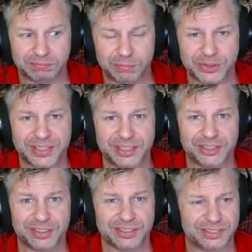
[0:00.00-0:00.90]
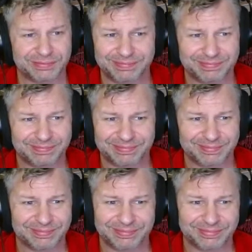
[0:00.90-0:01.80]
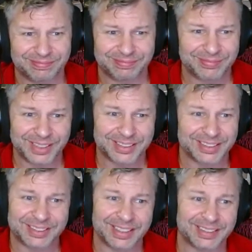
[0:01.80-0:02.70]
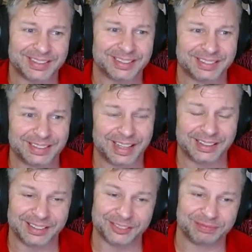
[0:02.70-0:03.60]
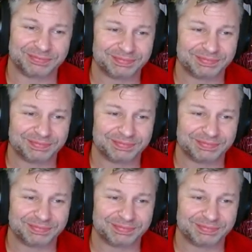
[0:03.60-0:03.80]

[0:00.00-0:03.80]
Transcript: procedures. That's I don't know,